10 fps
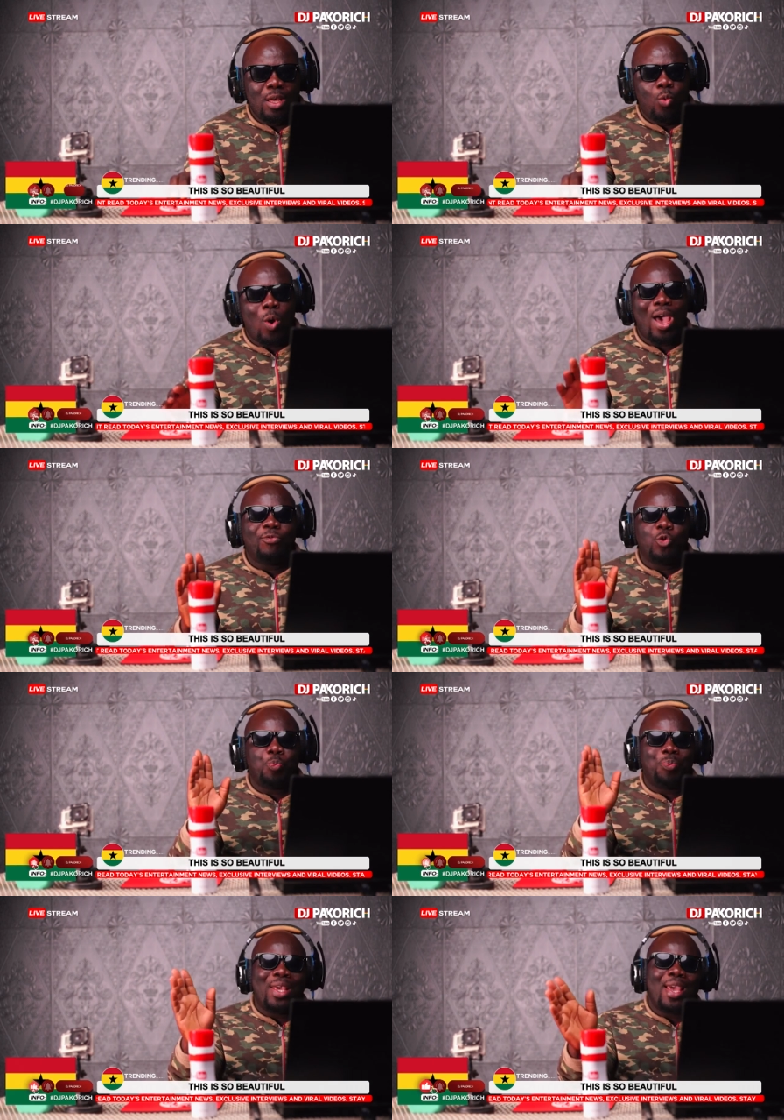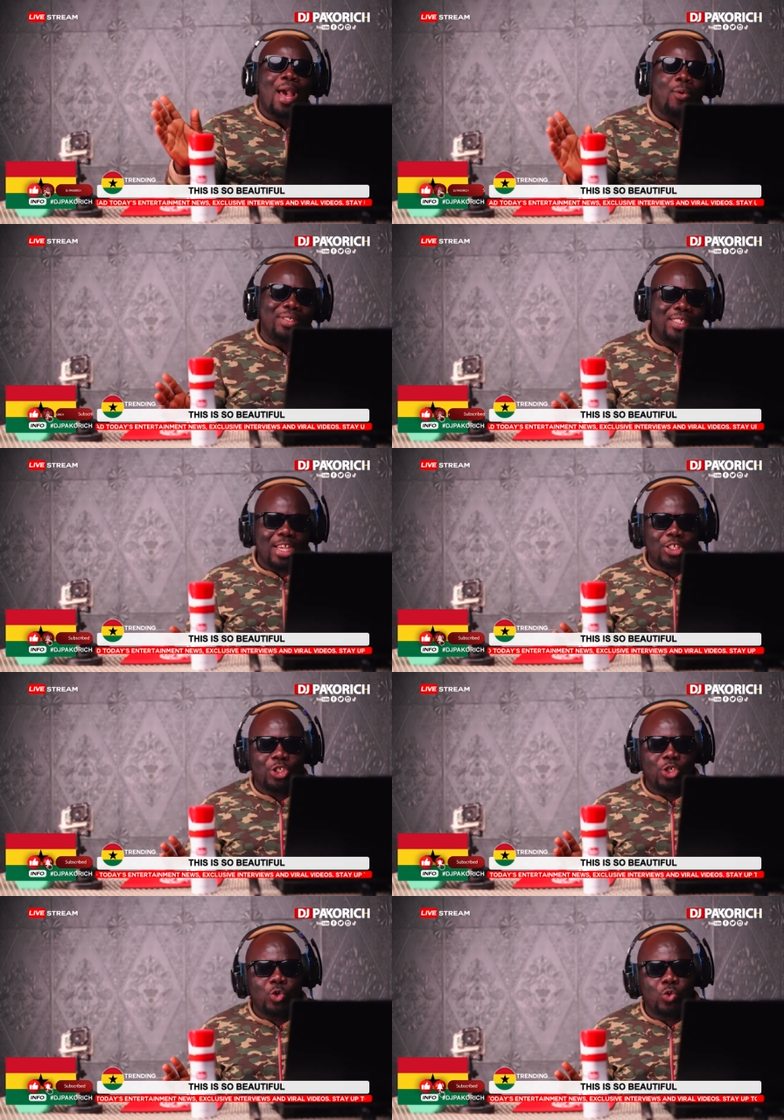we have to pay our
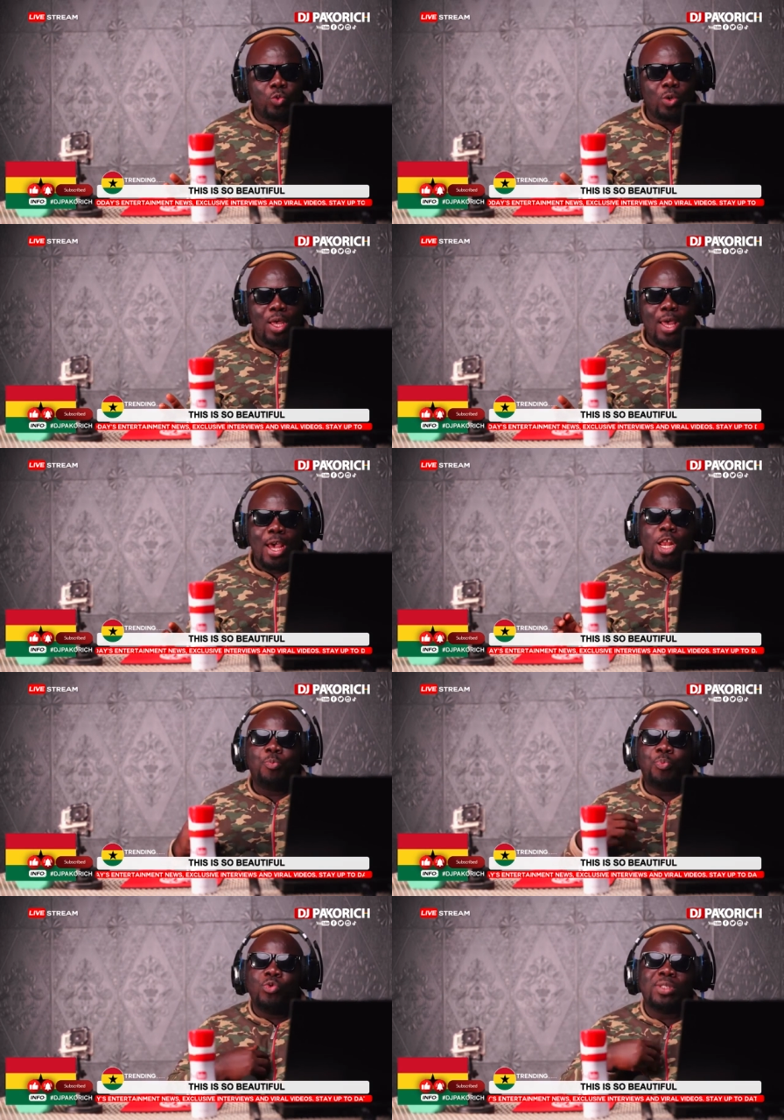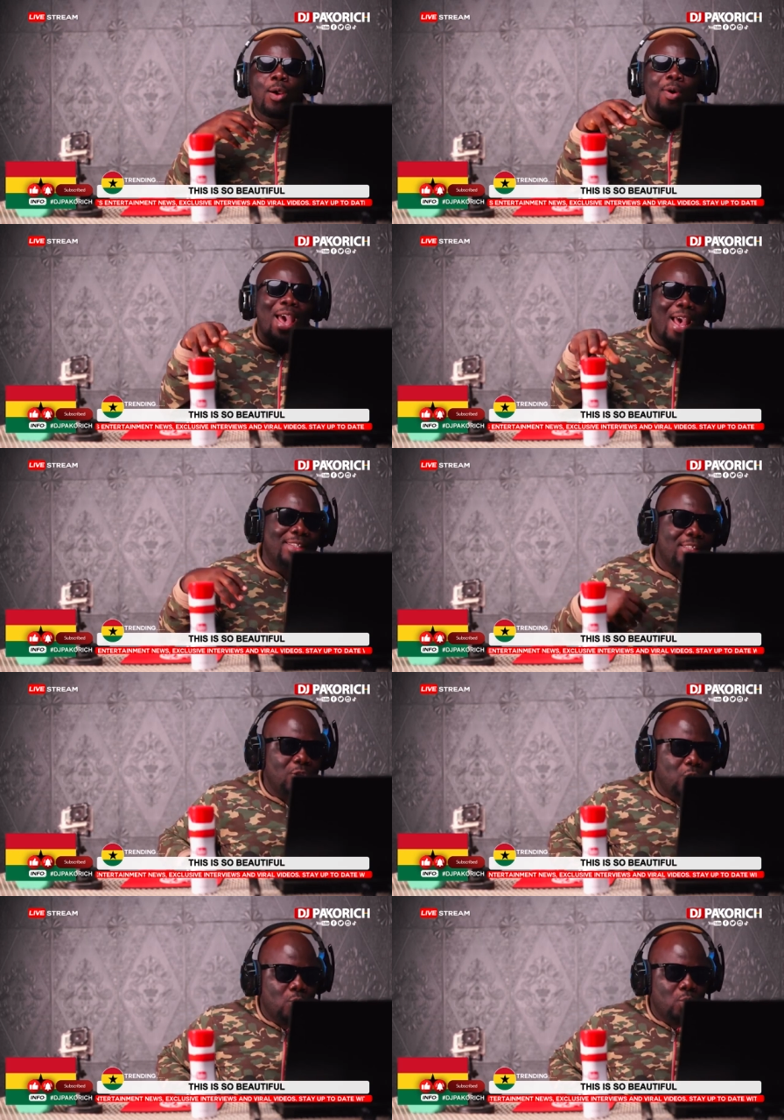attention to and put our heart
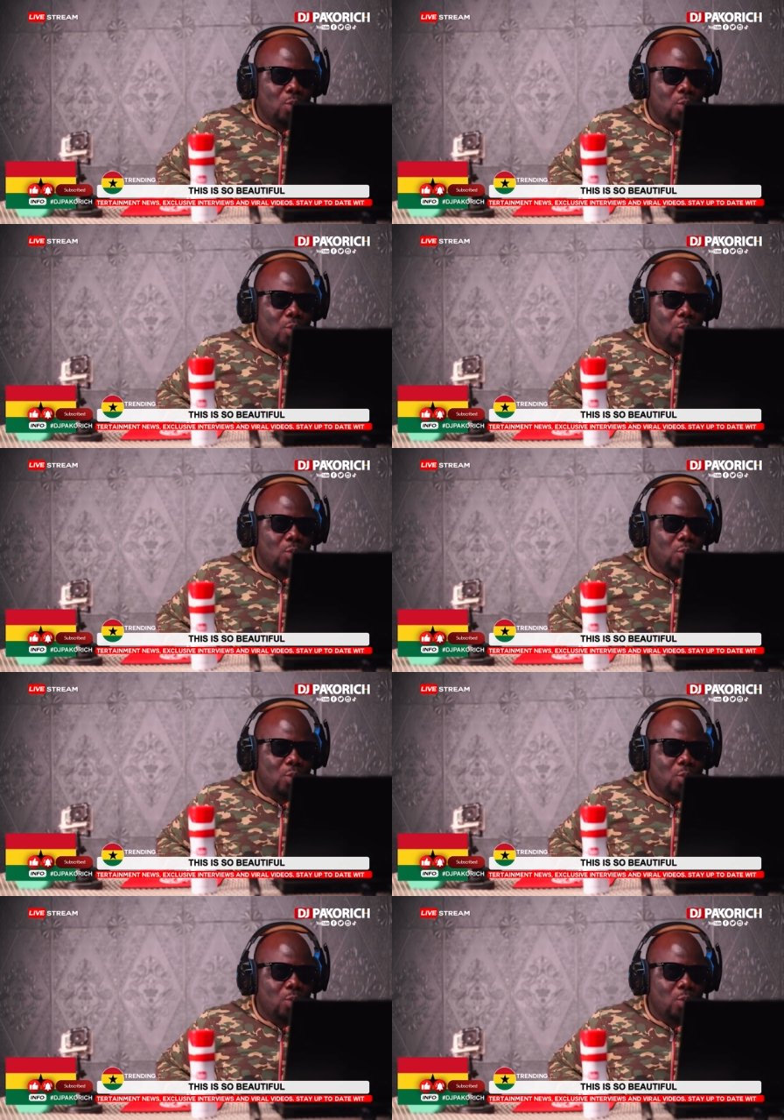into